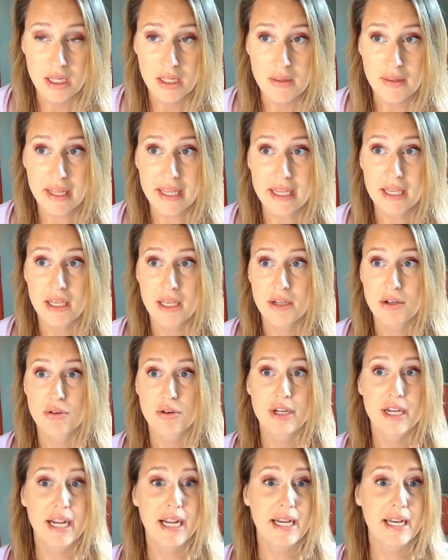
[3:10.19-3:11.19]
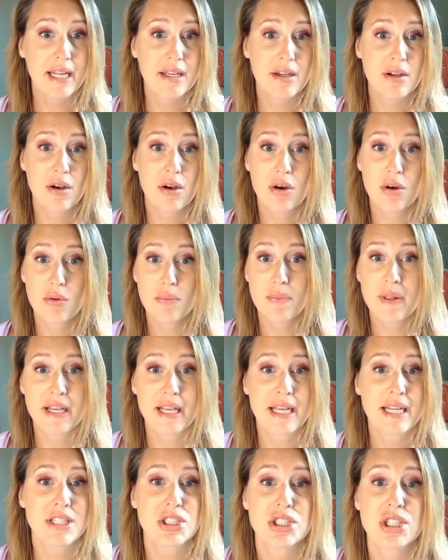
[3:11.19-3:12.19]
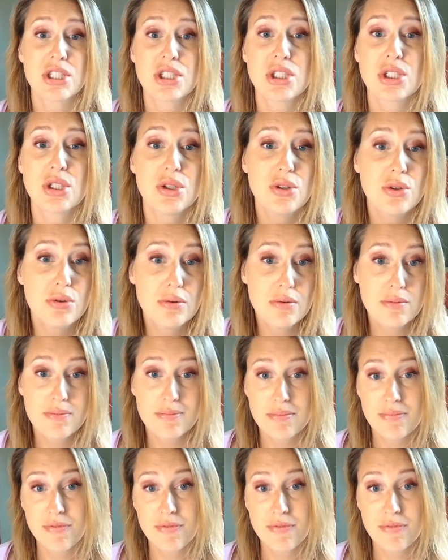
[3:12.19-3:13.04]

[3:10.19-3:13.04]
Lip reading: Like creating hope, like it's just too